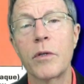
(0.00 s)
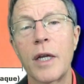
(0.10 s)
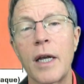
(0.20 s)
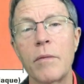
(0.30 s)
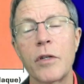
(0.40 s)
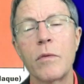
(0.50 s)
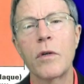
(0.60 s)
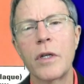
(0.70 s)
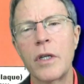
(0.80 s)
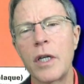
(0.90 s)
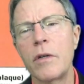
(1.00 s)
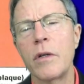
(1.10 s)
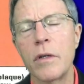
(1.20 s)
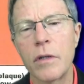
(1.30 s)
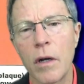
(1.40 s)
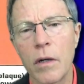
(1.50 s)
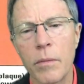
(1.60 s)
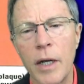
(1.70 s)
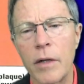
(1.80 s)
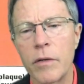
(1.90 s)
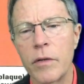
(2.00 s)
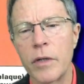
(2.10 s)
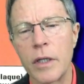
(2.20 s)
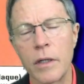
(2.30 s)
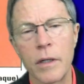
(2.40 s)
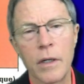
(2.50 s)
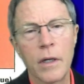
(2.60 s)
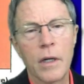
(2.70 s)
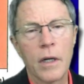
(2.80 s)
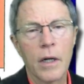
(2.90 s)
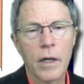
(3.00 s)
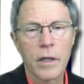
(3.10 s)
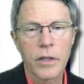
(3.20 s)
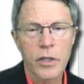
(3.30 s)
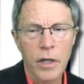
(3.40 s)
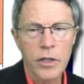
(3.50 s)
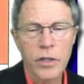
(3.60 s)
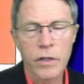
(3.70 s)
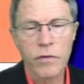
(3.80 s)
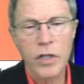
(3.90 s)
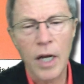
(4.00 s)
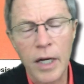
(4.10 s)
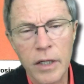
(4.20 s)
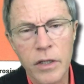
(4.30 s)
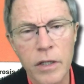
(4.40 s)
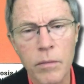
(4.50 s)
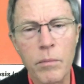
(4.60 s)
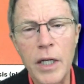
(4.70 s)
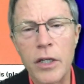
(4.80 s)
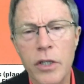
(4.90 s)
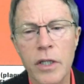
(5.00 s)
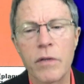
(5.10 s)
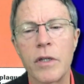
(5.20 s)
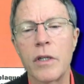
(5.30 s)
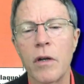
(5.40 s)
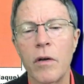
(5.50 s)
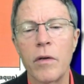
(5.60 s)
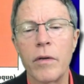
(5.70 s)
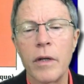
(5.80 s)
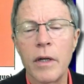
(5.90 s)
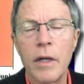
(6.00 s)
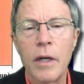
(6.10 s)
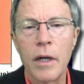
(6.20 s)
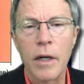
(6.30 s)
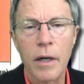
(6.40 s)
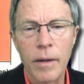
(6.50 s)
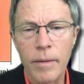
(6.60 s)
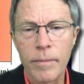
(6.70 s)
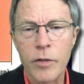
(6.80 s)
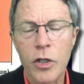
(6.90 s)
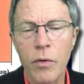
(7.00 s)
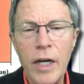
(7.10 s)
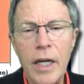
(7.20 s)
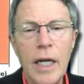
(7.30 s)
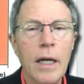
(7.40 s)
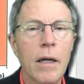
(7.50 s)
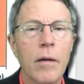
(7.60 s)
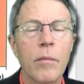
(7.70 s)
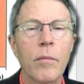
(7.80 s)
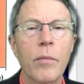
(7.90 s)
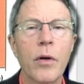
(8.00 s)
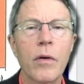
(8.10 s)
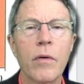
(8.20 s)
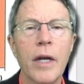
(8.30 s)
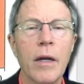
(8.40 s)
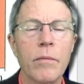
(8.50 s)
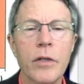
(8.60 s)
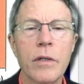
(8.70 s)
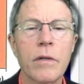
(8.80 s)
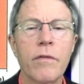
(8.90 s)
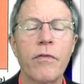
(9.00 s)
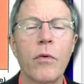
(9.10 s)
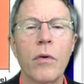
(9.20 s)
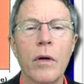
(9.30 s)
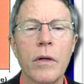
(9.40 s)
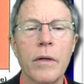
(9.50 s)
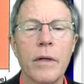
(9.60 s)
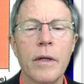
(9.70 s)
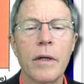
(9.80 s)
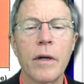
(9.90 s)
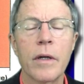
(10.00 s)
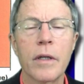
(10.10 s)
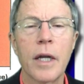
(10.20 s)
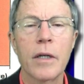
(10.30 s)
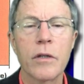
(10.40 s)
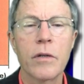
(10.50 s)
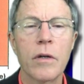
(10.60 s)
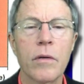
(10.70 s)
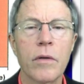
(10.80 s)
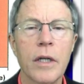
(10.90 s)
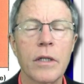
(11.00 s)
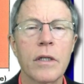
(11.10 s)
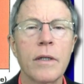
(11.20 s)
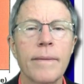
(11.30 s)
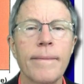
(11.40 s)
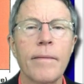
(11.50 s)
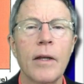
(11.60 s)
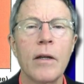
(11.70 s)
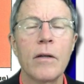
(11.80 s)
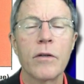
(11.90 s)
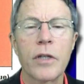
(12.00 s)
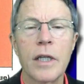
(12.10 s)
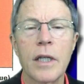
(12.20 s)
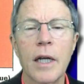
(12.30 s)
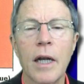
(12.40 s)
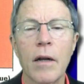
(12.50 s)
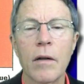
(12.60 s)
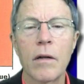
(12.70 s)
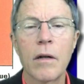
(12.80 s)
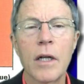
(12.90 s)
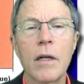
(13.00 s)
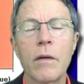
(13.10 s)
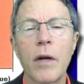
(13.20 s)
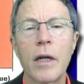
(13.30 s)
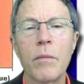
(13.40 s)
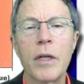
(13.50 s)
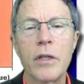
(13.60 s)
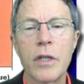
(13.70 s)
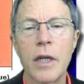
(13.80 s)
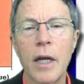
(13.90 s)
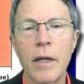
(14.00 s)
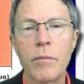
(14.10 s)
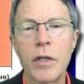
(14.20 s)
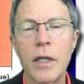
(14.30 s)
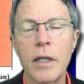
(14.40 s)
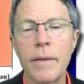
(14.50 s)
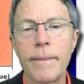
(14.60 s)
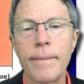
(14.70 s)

times, and we'll continue to talk about during uh, discussions of science in a mini series on um, screening programs for uh, heart attack and stroke risk. You'll see that I clearly recommend CIMT.